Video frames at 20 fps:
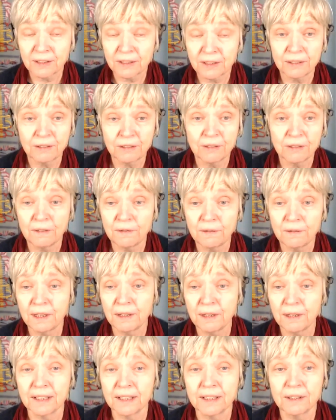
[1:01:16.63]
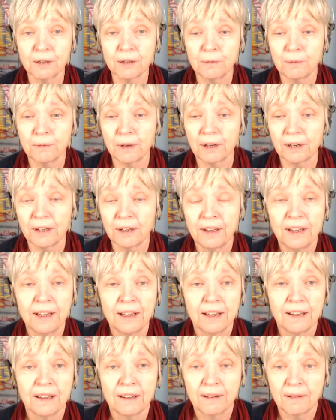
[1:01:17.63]
to the viewers who were
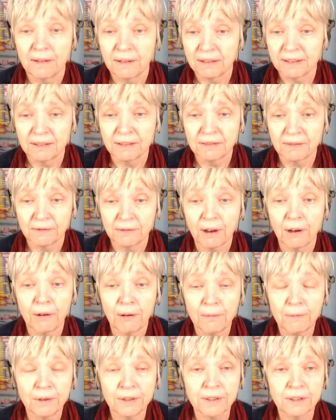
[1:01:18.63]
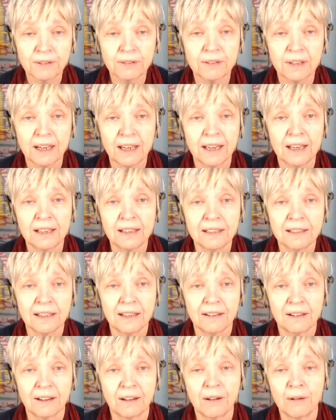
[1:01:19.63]
almost to the end,
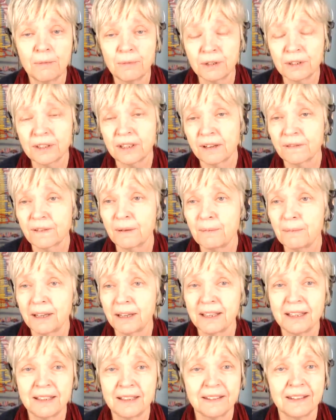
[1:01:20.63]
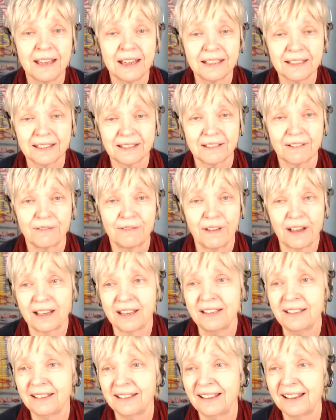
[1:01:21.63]
almost everybody. That's
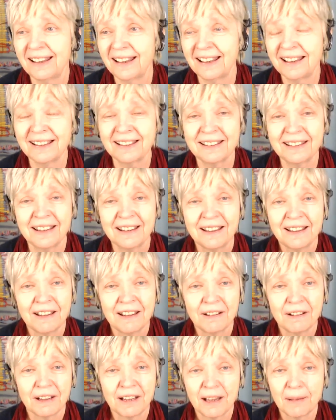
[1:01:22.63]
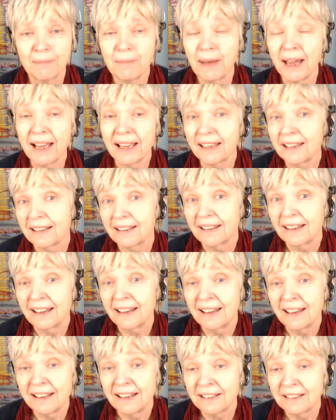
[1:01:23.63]
fine, and come back
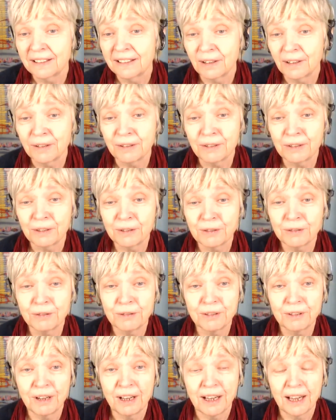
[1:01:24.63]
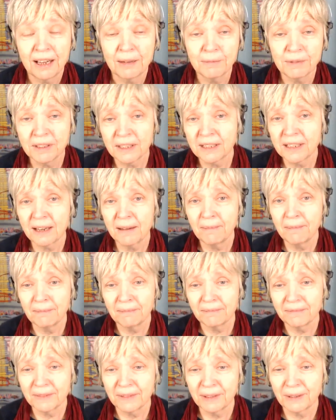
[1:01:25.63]
and go to Amsterdam
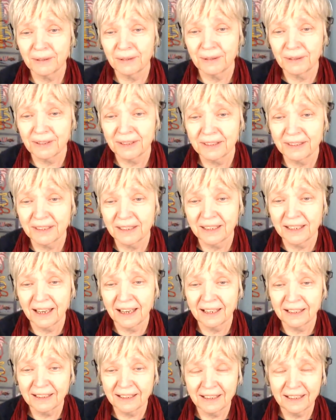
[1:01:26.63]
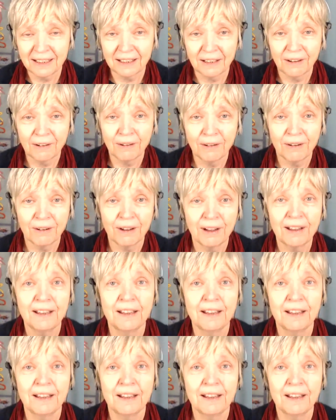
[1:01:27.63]
to see Anke or